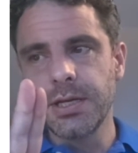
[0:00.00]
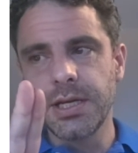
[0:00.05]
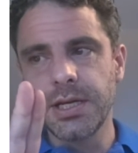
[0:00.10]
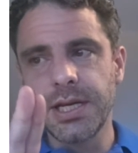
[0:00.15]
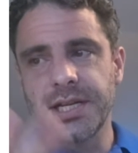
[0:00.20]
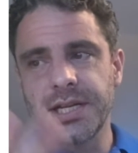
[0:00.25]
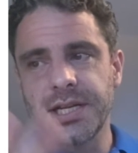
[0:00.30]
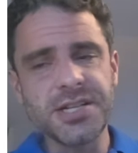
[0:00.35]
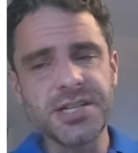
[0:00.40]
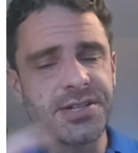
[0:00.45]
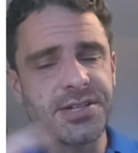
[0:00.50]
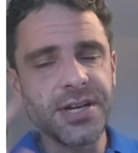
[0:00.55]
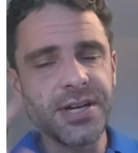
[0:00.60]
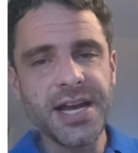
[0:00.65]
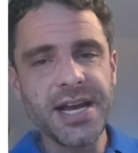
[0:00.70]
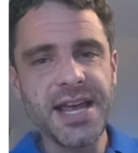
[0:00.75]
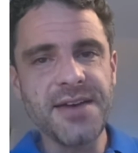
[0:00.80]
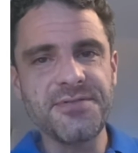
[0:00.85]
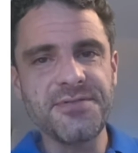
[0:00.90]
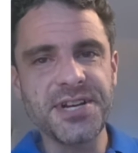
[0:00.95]
It does not
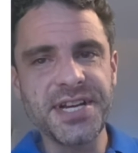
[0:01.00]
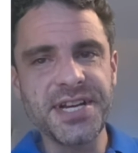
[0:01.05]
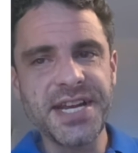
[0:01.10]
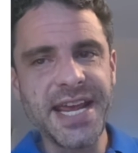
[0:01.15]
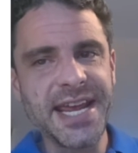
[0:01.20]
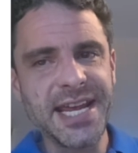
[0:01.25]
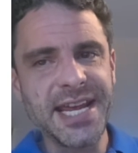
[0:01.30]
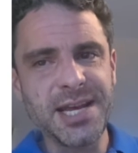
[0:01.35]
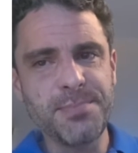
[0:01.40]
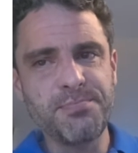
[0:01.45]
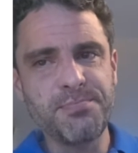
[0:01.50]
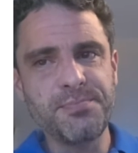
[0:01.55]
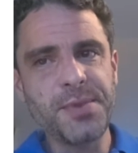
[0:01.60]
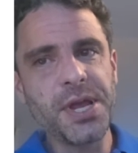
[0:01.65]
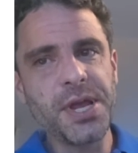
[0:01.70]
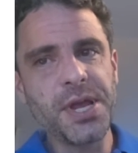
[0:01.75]
have a name.